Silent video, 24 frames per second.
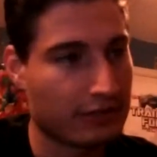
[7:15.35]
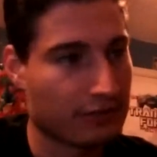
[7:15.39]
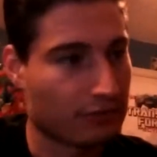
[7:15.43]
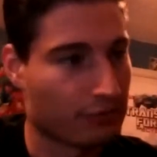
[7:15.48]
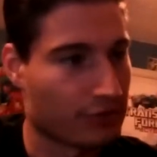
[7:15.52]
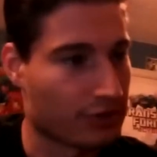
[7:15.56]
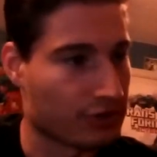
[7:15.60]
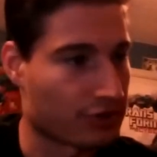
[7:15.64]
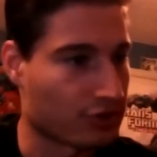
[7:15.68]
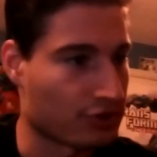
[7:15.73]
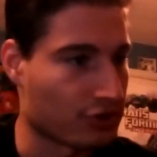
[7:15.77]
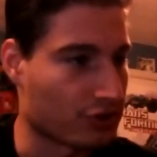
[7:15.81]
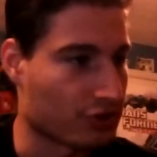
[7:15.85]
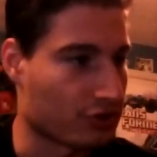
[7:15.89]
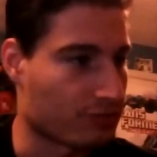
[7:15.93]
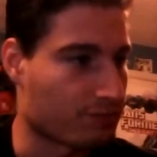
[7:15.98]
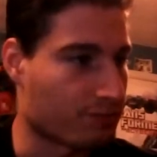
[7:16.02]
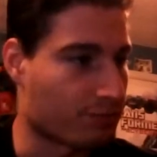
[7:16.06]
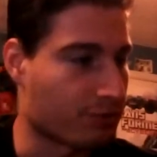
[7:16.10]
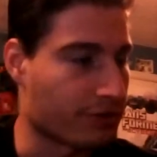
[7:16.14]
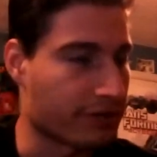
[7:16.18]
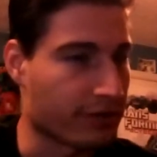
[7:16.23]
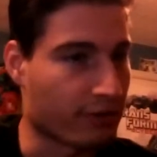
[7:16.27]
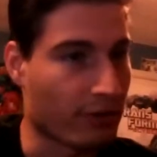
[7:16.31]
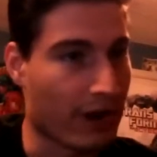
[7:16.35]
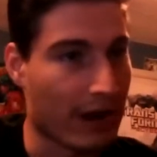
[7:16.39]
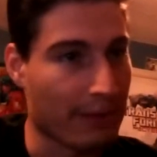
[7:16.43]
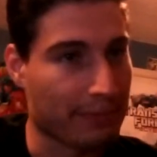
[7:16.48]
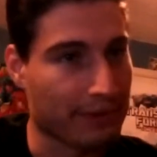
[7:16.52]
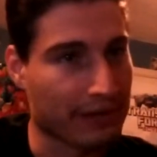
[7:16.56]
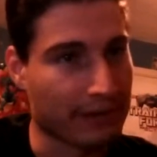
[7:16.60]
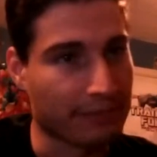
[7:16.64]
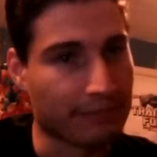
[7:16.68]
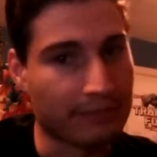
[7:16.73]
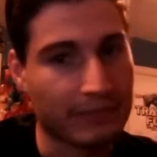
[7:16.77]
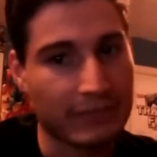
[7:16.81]
which is pretty
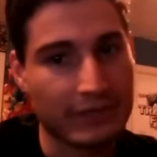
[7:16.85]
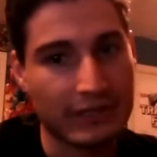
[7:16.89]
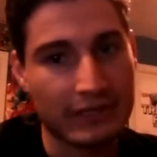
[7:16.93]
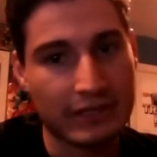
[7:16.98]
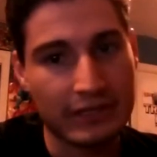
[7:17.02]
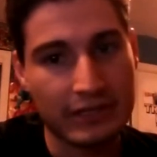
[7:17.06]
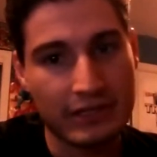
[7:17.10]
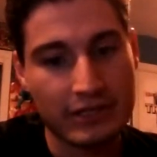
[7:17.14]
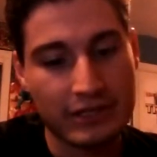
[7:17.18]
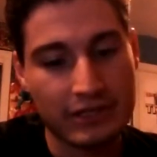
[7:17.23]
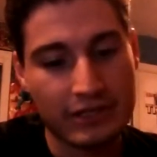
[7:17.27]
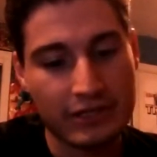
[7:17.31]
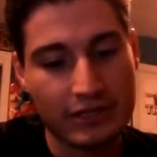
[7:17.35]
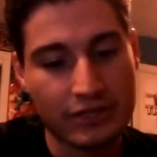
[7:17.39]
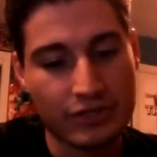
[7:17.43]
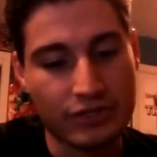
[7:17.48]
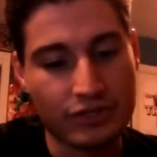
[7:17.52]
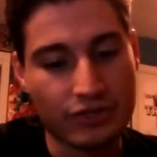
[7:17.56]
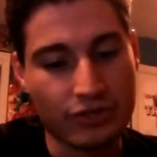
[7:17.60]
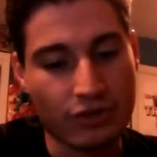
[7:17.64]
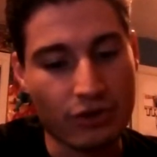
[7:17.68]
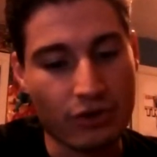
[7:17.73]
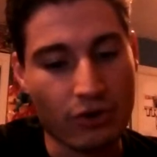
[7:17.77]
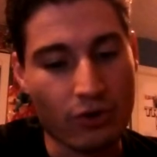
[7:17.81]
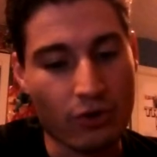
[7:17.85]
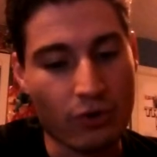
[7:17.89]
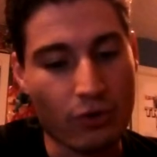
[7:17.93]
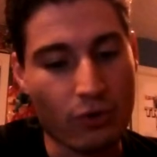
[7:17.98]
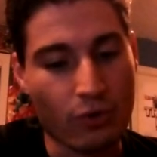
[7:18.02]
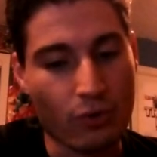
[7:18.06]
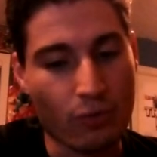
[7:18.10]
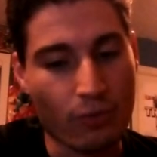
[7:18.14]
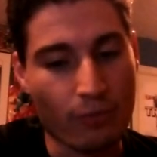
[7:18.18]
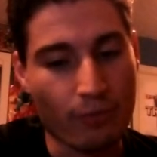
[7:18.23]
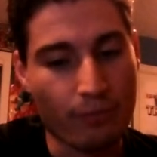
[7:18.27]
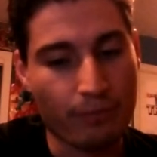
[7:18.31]
crappy.
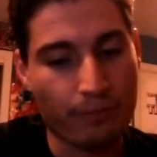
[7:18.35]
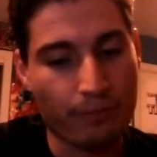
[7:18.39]
So